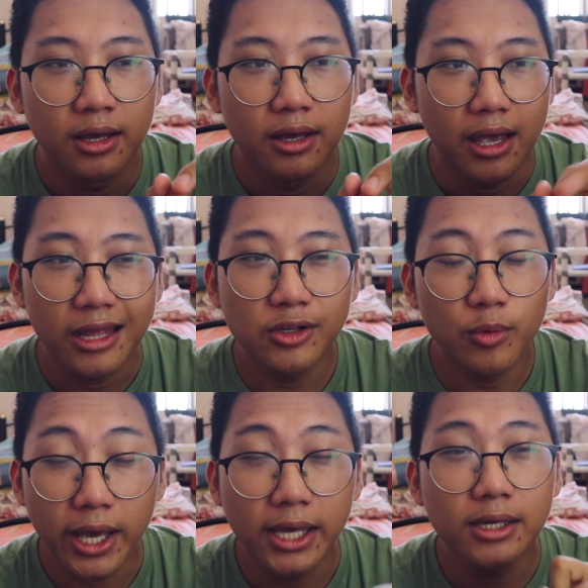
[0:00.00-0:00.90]

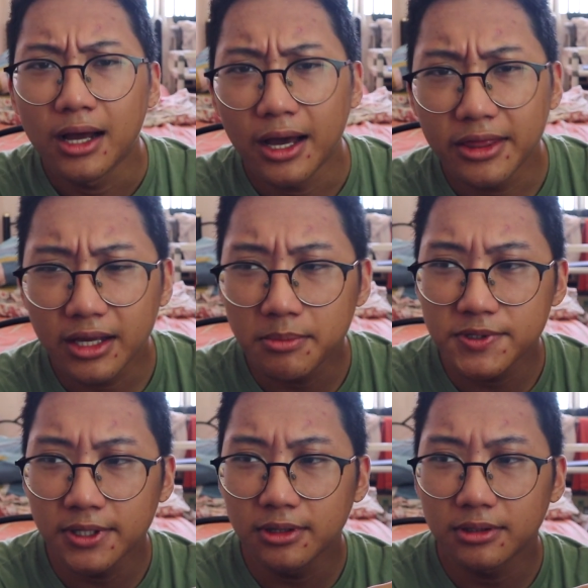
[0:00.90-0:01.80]
anyway. I think I'm
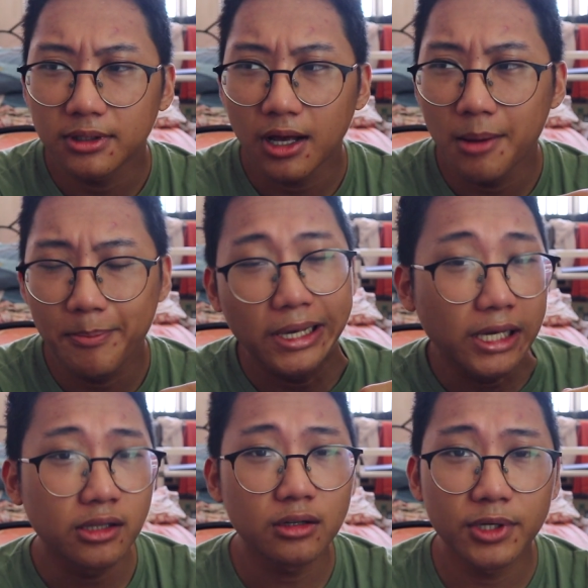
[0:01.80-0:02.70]
still a
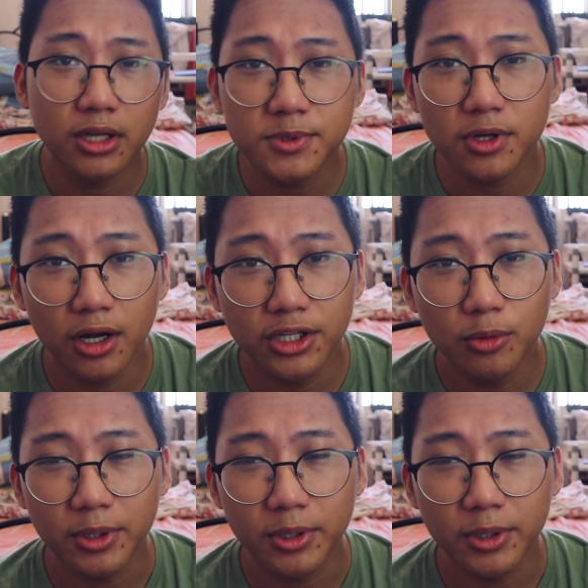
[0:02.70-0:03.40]
beginner when it comes to audio,